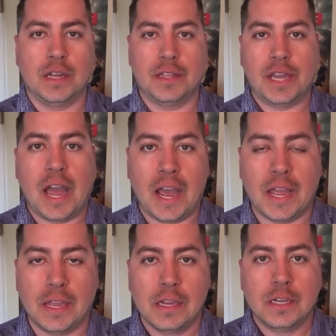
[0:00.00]

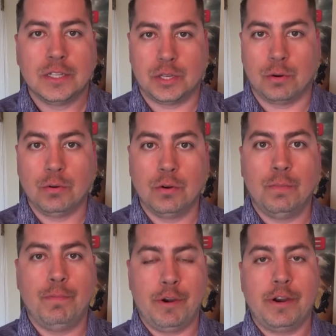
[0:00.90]
guy, Saru
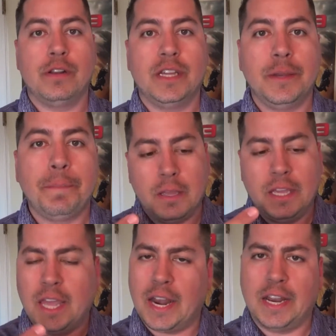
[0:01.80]
Brearley.
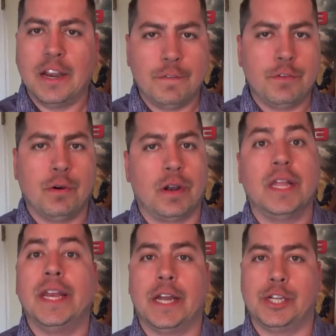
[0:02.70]
He had an interview on a
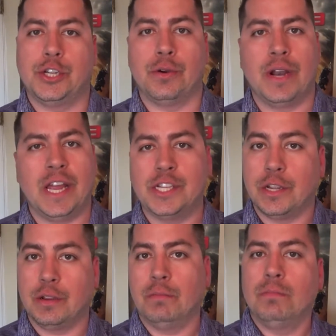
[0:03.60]
late-night show, and I
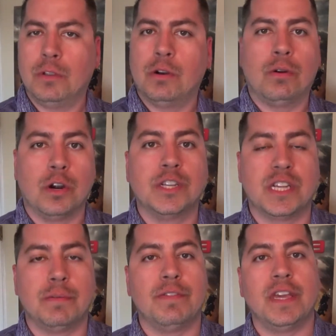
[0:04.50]
actually heard
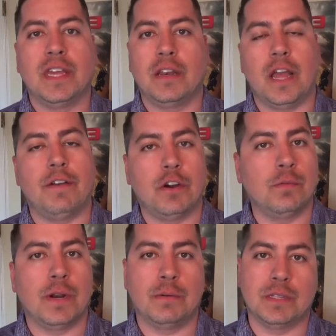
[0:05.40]
some of it and kind of heard
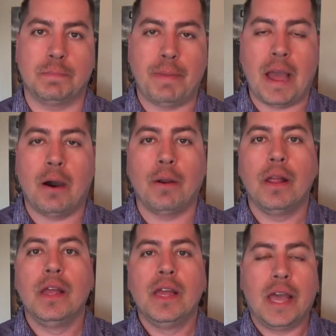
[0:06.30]
what it was about,
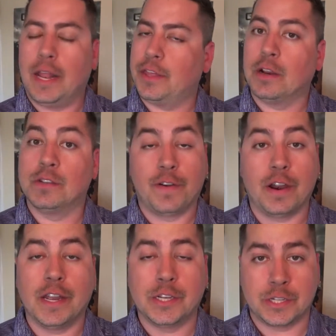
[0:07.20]
and I thought it was
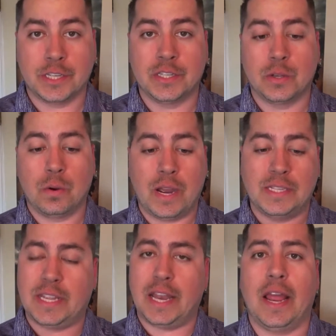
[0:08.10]
very interesting. So I
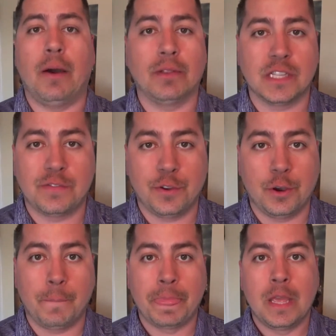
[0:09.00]
sat down with this
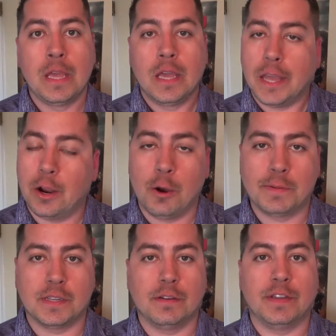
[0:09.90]
film in
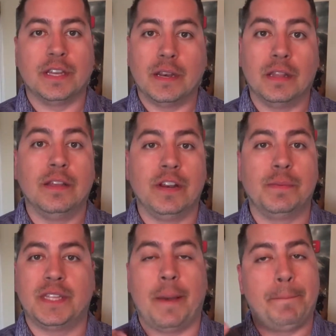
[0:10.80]
hopes of it living up
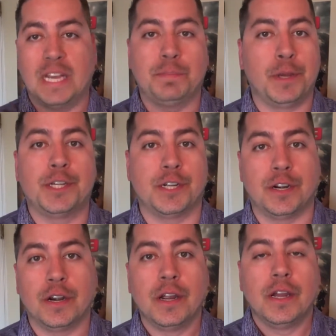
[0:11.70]
to that Best
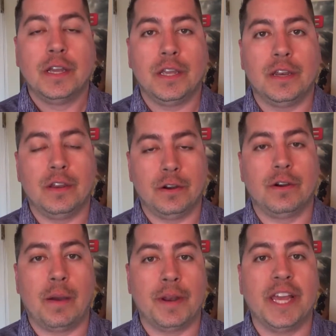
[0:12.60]
Picture
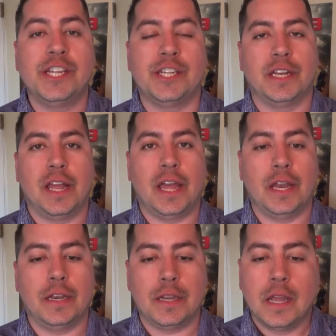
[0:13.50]
nomination,
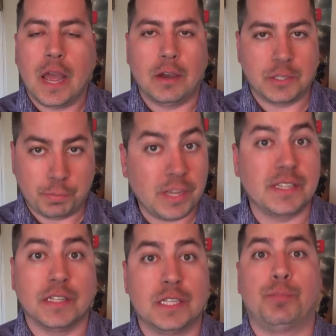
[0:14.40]
and I was
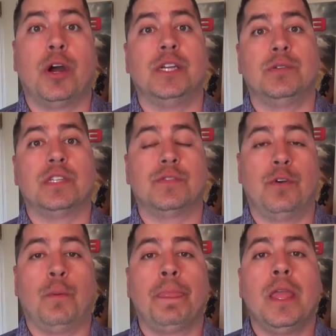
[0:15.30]
pleasantly surprised with this
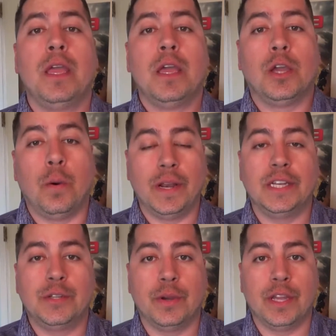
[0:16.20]
film. Going
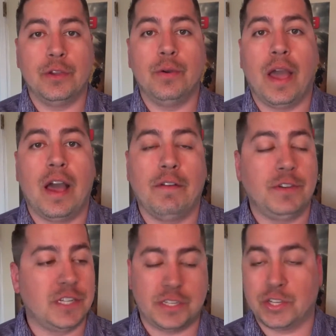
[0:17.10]
into it, you have,
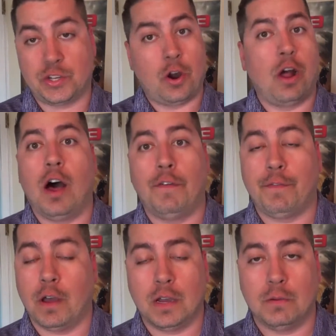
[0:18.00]
just to start off,
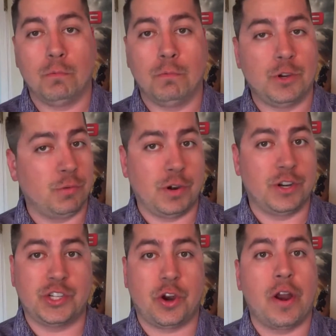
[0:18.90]
one of your
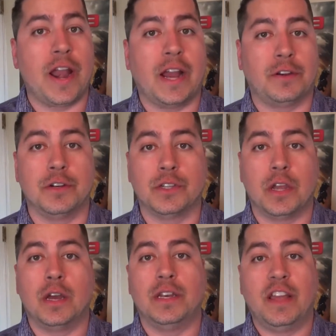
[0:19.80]
starring actors,
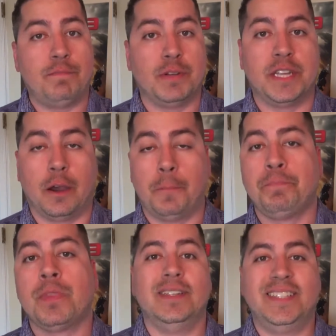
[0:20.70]
Dev Patel.
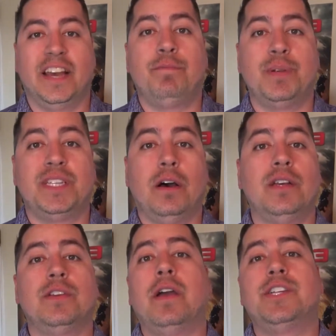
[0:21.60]
Dev Patel
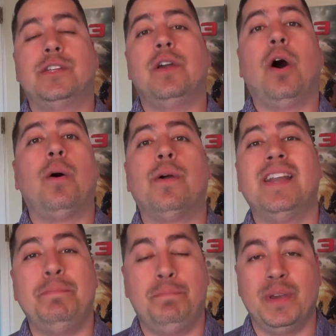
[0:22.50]
has actually
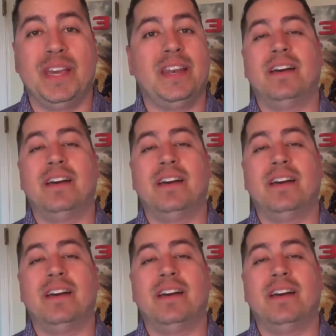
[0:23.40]
already been